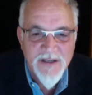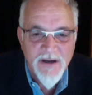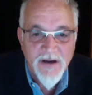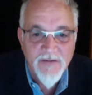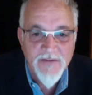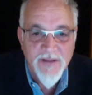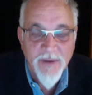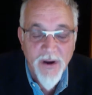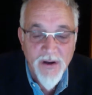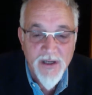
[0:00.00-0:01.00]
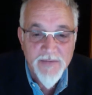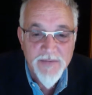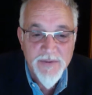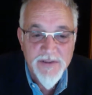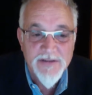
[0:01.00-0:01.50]
of the apocalypse,
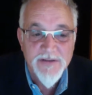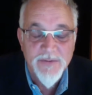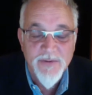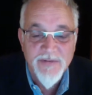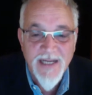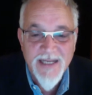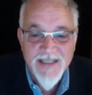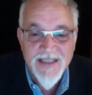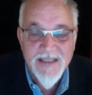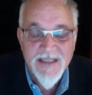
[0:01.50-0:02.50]
which is the revelation.